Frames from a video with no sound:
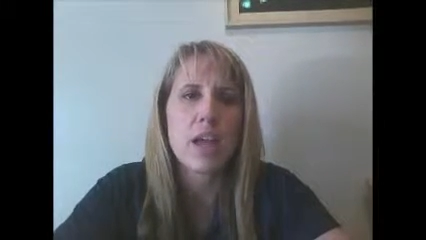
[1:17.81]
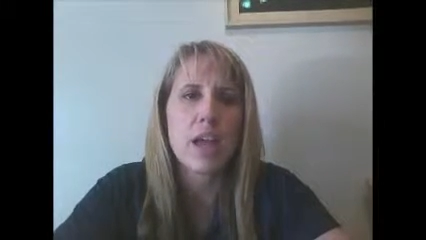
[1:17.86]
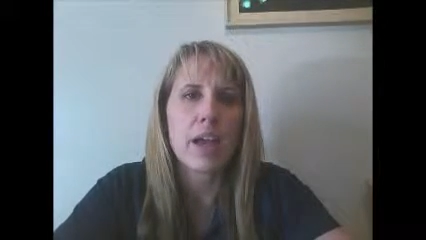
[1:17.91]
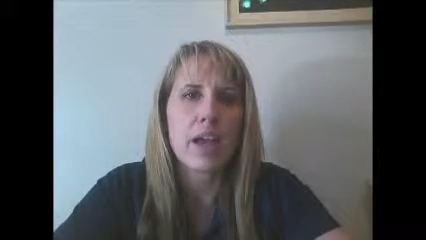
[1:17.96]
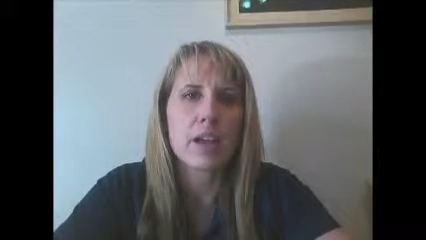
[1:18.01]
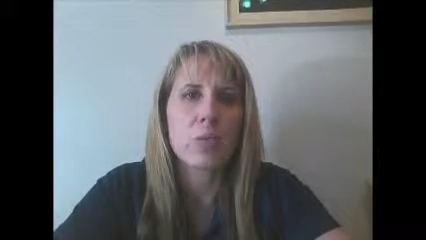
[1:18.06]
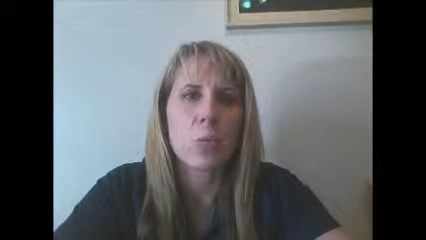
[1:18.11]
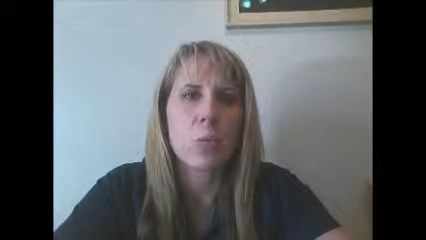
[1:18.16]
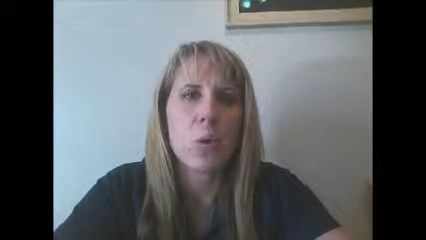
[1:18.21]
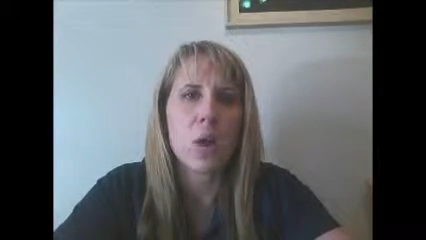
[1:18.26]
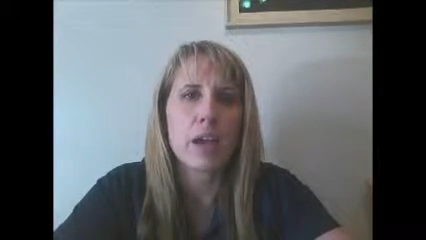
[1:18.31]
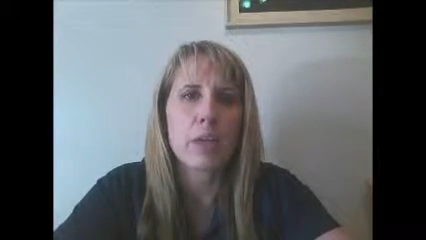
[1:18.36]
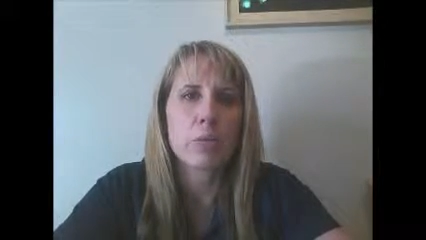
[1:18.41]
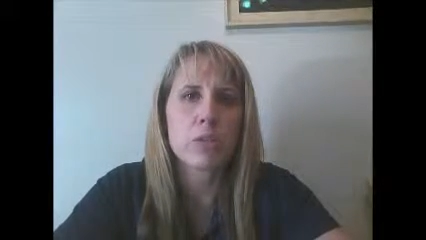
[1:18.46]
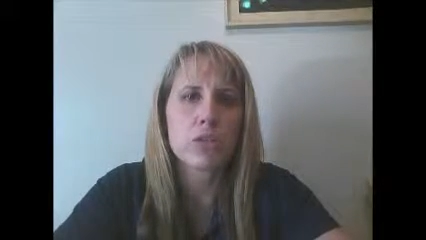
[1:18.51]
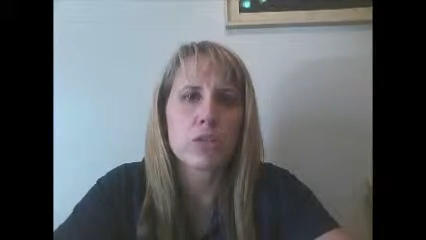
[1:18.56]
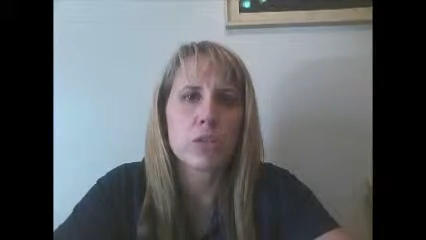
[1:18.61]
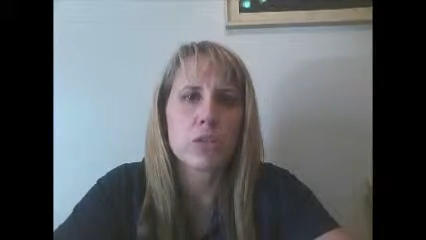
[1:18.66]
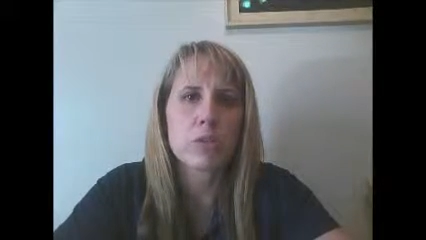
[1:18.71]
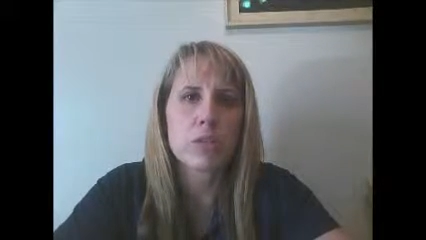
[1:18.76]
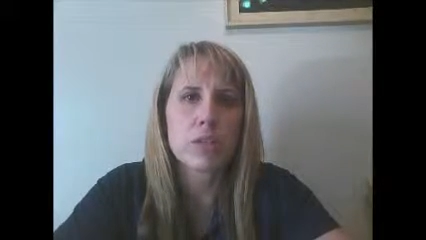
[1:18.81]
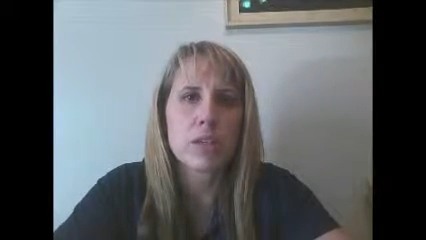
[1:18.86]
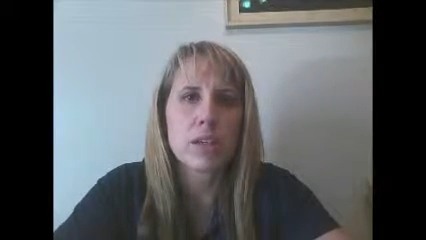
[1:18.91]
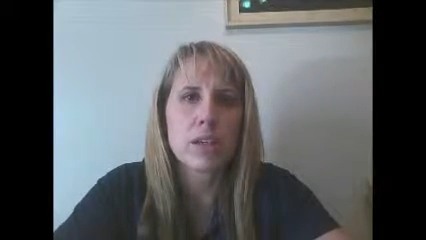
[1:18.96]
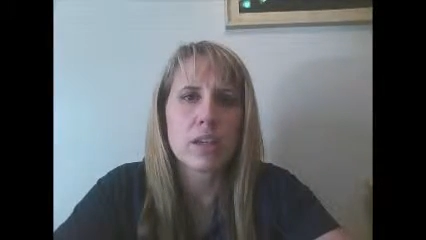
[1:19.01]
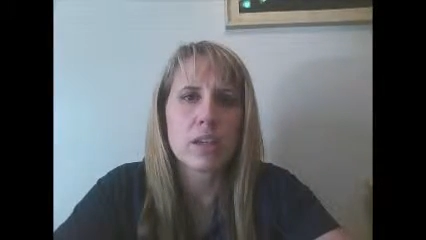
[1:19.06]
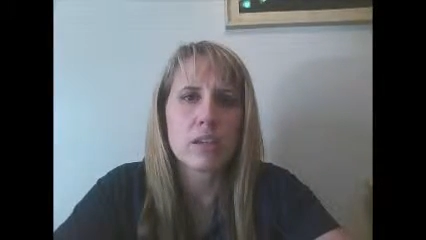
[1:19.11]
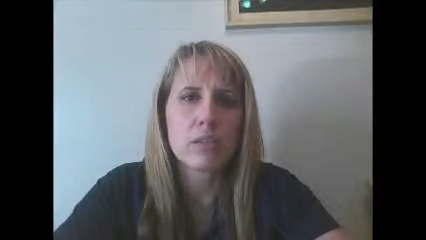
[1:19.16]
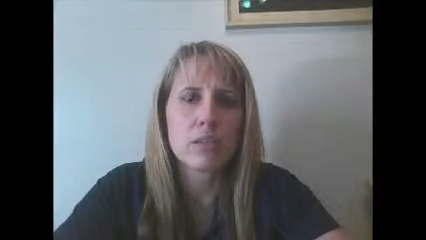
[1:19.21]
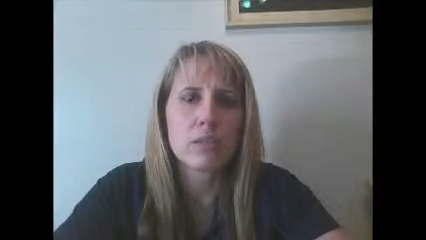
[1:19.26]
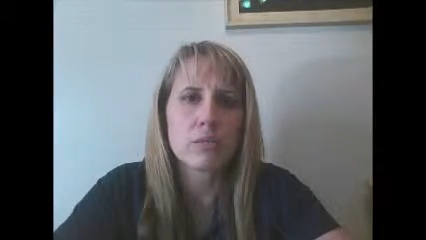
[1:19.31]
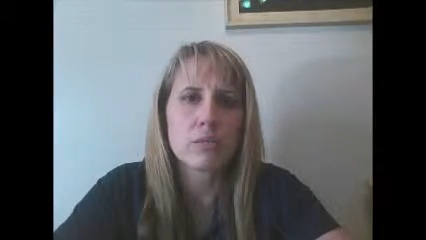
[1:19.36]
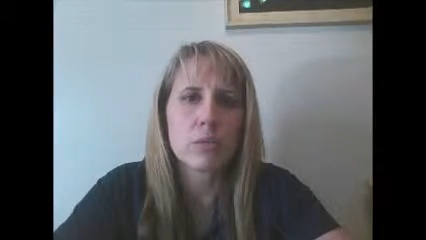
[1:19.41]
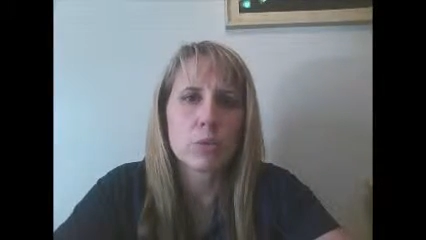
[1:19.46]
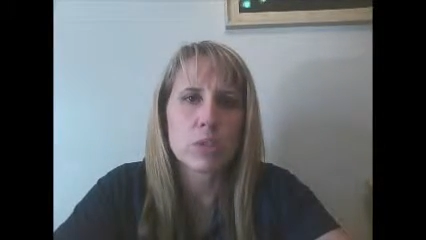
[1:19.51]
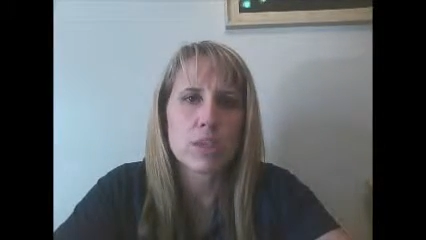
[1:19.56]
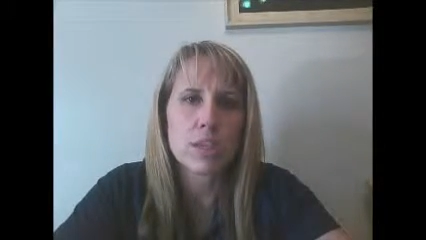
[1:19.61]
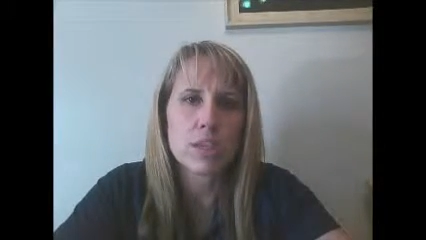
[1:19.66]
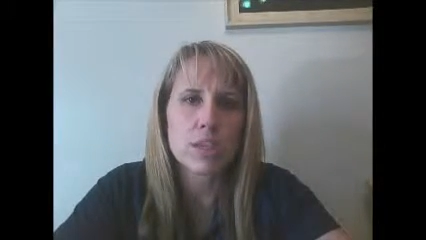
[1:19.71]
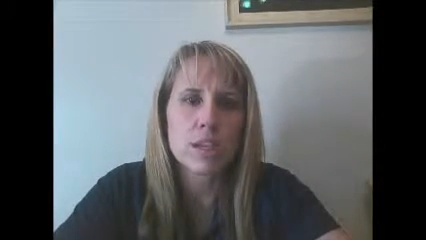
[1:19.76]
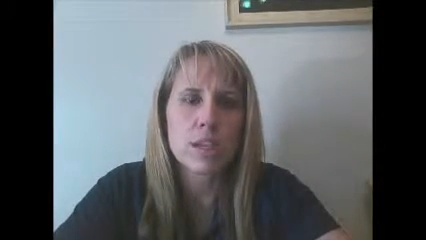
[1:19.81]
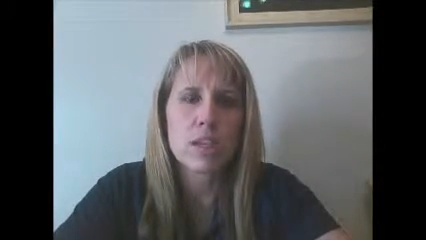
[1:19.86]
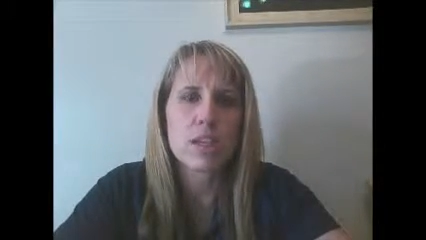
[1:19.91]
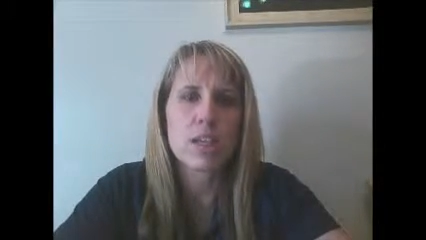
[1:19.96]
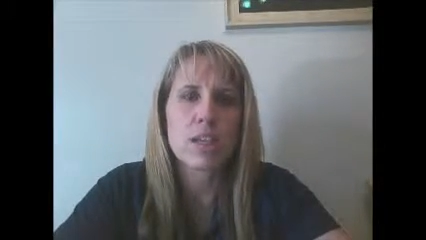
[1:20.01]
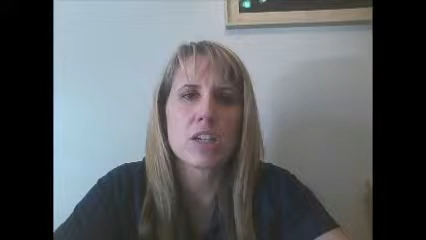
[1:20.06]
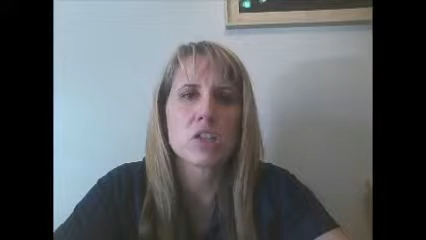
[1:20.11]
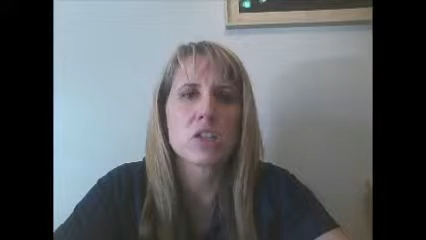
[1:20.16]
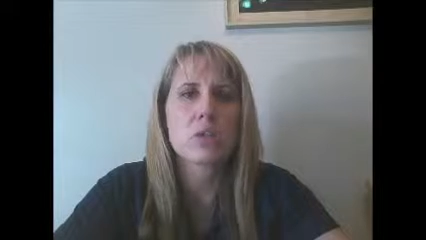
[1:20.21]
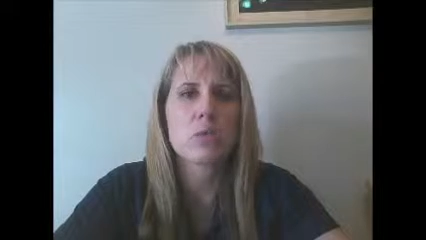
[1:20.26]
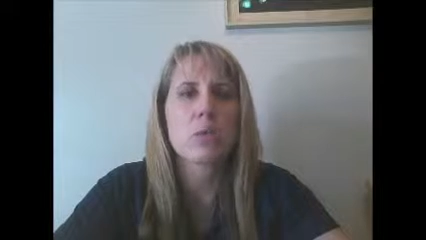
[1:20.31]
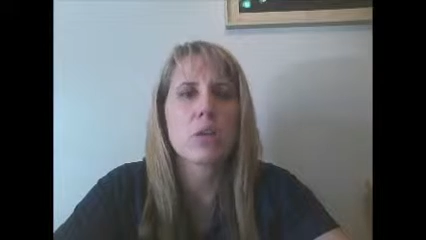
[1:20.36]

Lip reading: and why we're choosing, when we study diction,